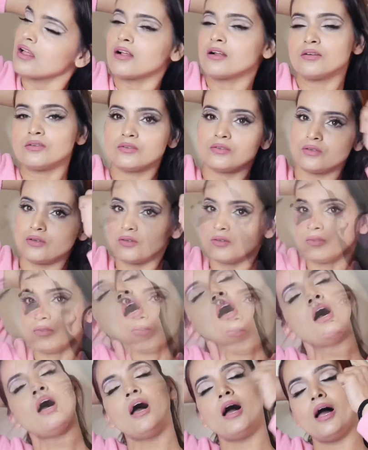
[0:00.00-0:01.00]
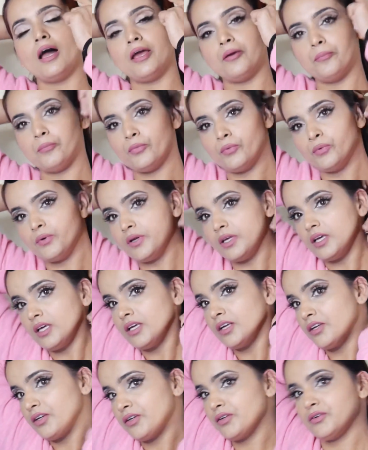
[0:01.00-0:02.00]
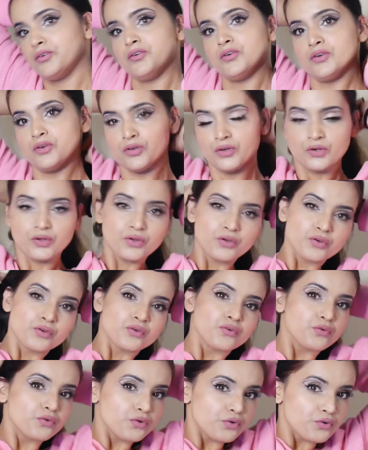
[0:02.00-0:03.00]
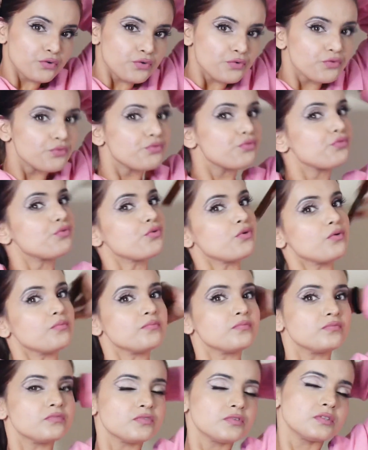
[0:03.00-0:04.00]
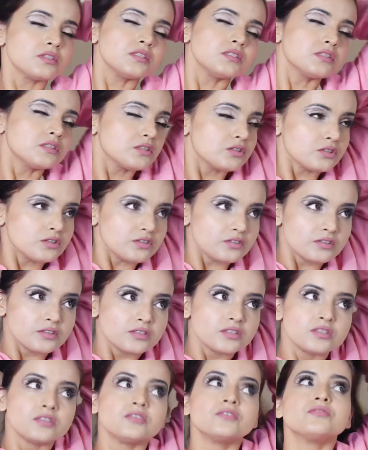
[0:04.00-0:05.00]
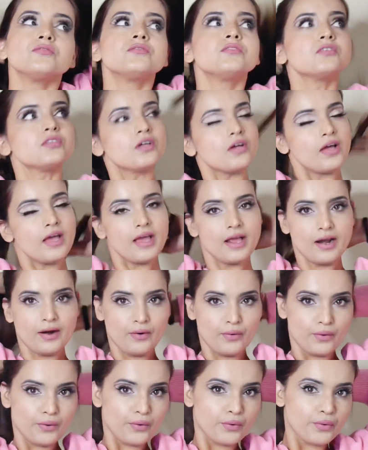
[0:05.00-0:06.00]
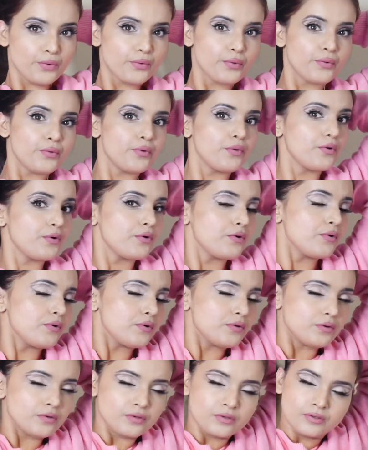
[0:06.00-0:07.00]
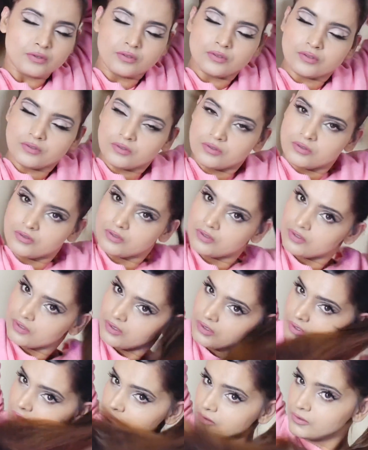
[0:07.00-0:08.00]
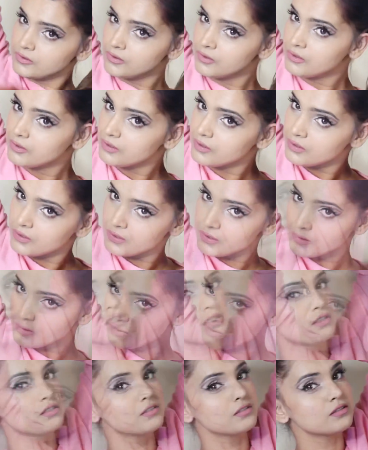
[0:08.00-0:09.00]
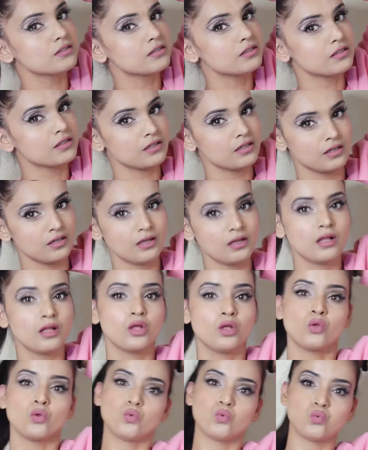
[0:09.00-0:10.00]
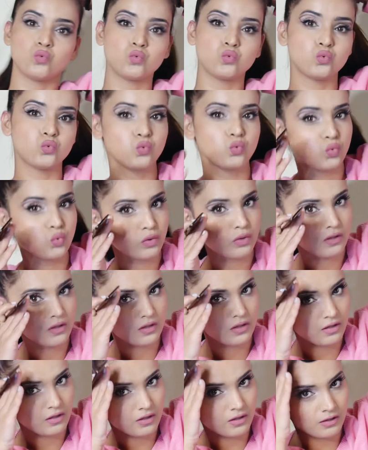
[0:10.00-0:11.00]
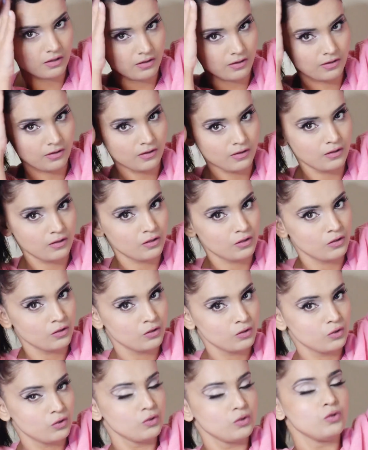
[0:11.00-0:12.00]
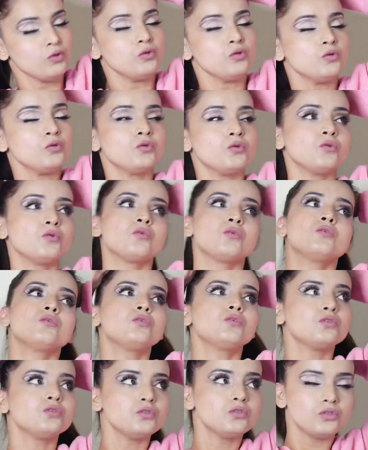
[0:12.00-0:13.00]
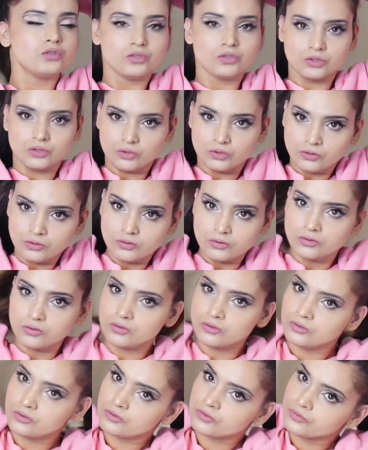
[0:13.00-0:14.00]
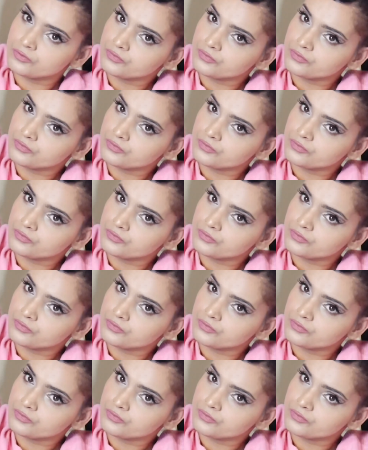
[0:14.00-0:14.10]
Now I'm going to make a very high ponytail, very neat and clean, of course, and very tight, as I told you in my last video. So yeah, I'm just doing the same till here, of course.